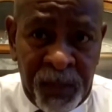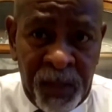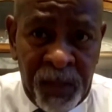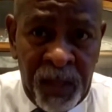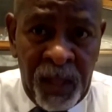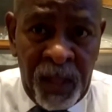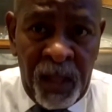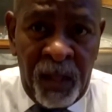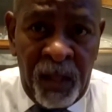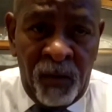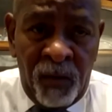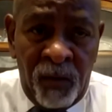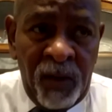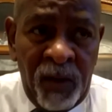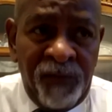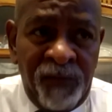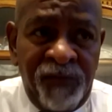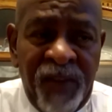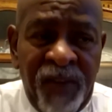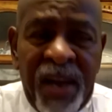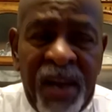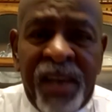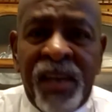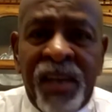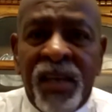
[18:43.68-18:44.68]
Well,
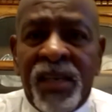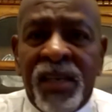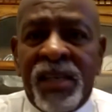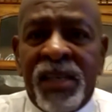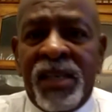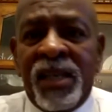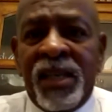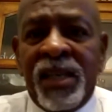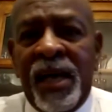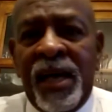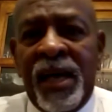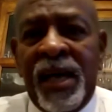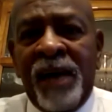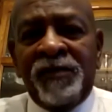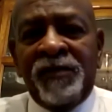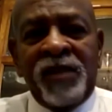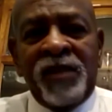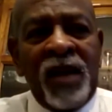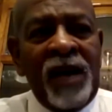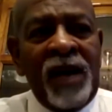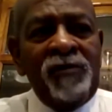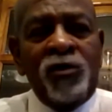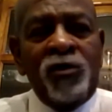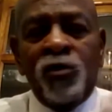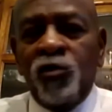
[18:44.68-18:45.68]
finally, after I
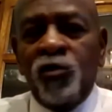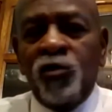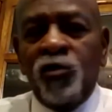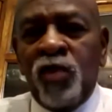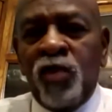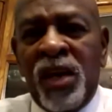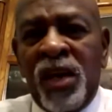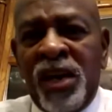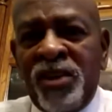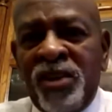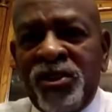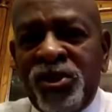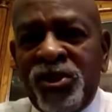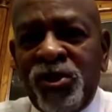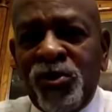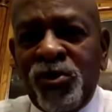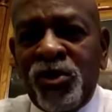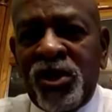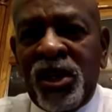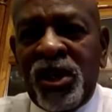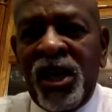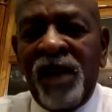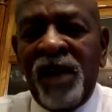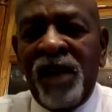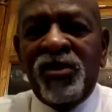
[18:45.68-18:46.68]
wrote letters to the governor,